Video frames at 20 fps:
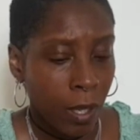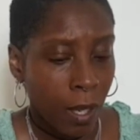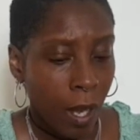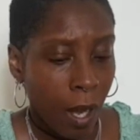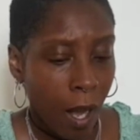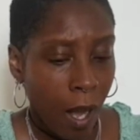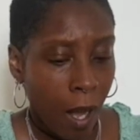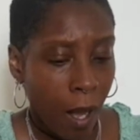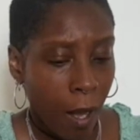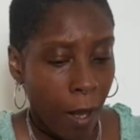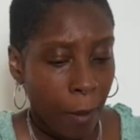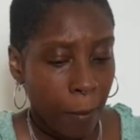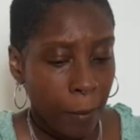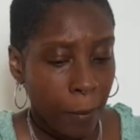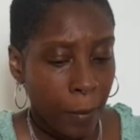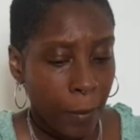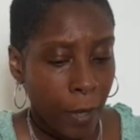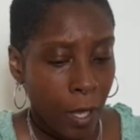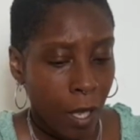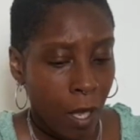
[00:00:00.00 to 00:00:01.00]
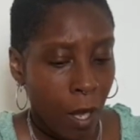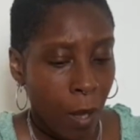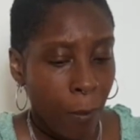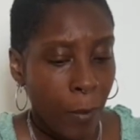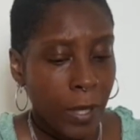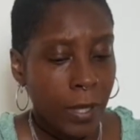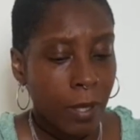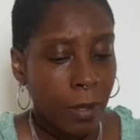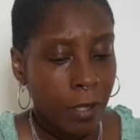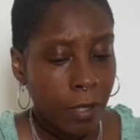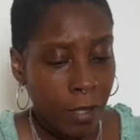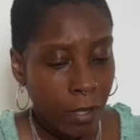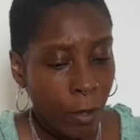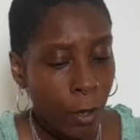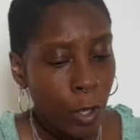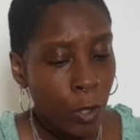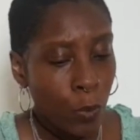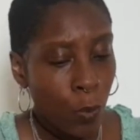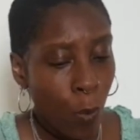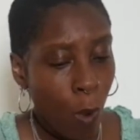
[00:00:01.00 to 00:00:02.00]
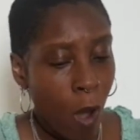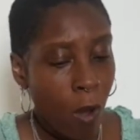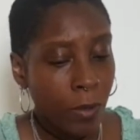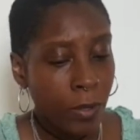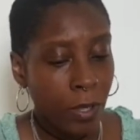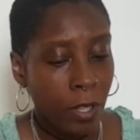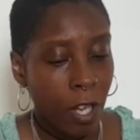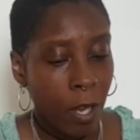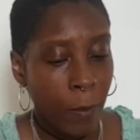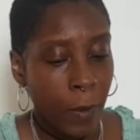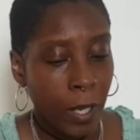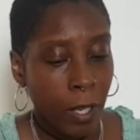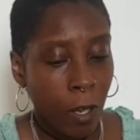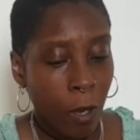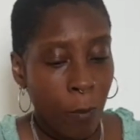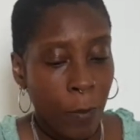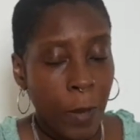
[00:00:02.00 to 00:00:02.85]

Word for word: Um but some serious walls are coming down.